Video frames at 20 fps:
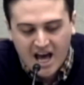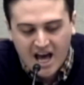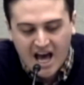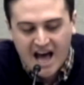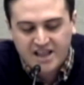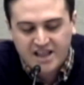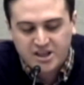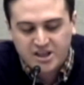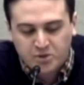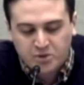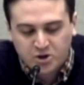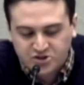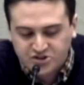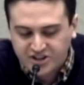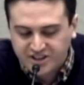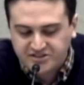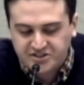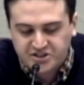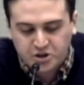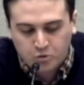and the
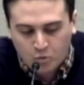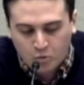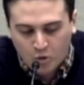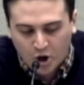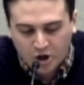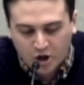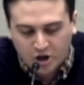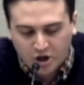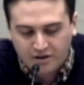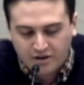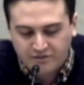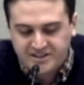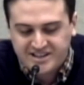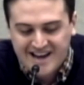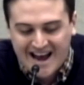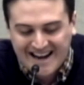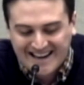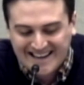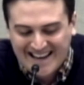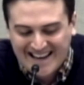persistent work of
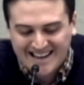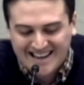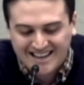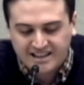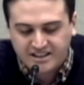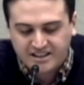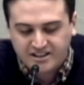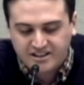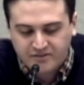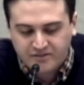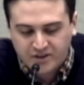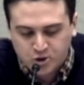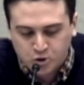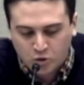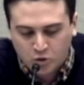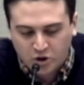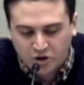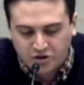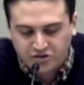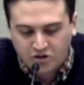dedicated
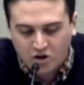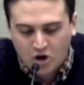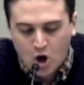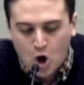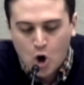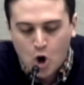individuals